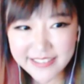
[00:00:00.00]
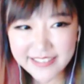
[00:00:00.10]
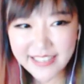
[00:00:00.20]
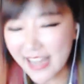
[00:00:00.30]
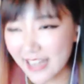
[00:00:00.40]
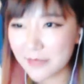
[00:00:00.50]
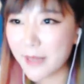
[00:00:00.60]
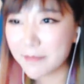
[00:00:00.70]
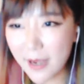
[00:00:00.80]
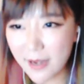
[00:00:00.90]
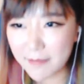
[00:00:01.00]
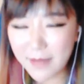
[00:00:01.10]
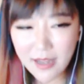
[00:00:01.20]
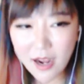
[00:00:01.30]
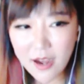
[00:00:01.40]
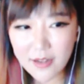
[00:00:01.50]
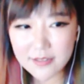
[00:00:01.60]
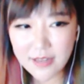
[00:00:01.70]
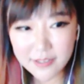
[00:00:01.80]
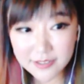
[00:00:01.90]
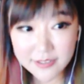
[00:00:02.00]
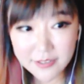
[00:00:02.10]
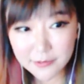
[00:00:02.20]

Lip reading: and my odds are still